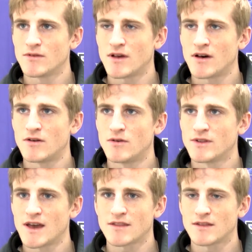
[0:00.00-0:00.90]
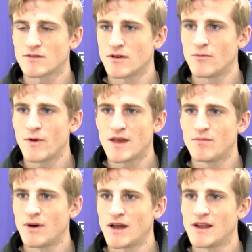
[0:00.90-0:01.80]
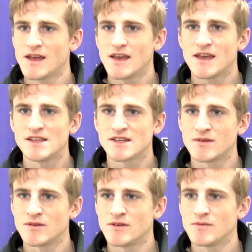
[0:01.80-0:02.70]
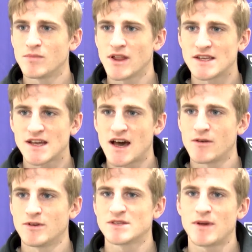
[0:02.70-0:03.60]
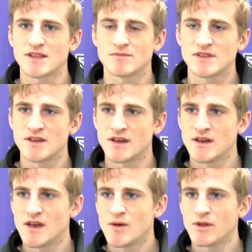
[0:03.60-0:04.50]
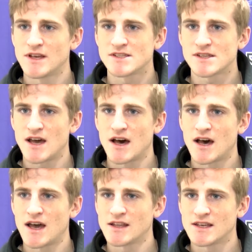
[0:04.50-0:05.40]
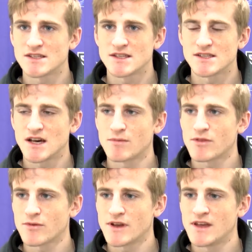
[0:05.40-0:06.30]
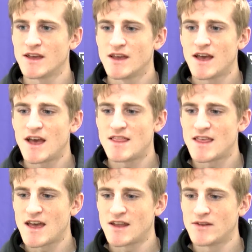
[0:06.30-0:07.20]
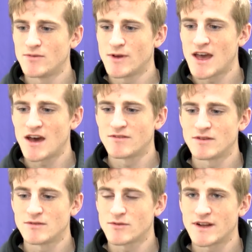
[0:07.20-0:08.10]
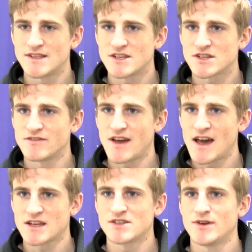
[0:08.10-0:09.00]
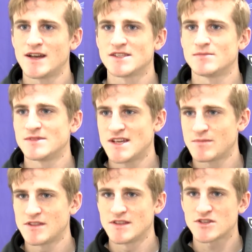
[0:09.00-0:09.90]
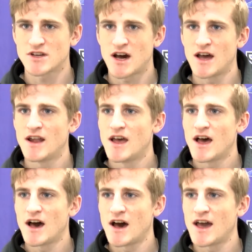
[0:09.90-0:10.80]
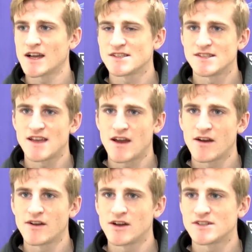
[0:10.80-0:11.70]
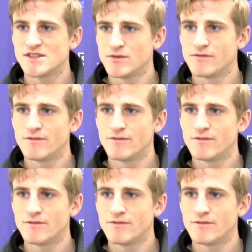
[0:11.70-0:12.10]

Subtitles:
only athlete throwing weight, but he's gonna place high and we expect him to place at least in the top three. And then we have the great addition of X, who adds some depth in the shot. X and Darren are 2 and